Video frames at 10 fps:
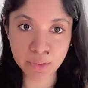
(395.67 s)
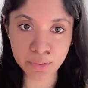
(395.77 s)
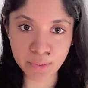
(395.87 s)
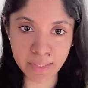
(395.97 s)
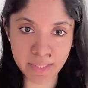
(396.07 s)

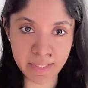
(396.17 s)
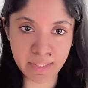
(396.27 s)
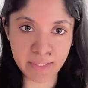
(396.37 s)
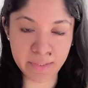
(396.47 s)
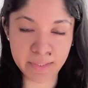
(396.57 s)

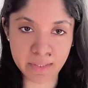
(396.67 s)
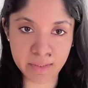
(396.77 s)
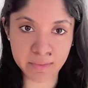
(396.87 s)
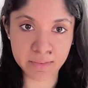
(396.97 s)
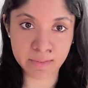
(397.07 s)
gray
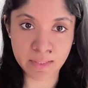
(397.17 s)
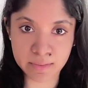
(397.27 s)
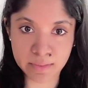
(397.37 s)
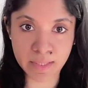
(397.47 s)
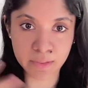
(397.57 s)
area
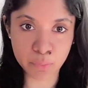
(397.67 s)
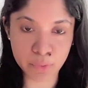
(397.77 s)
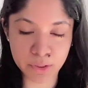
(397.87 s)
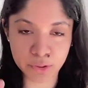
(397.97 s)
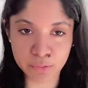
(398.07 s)
rather than
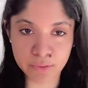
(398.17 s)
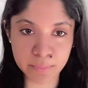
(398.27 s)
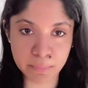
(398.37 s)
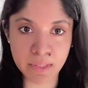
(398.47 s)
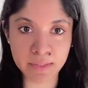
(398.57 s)
going into this
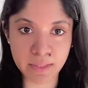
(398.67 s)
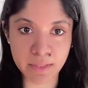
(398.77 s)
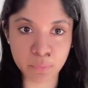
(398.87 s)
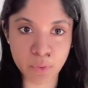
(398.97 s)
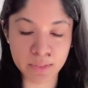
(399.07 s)
black
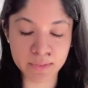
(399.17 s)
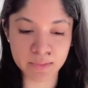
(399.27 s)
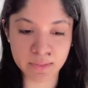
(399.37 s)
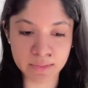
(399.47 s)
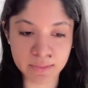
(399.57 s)
and white
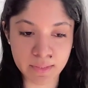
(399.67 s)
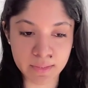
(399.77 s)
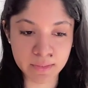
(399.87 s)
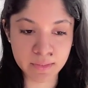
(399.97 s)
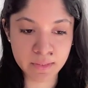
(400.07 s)
thinking.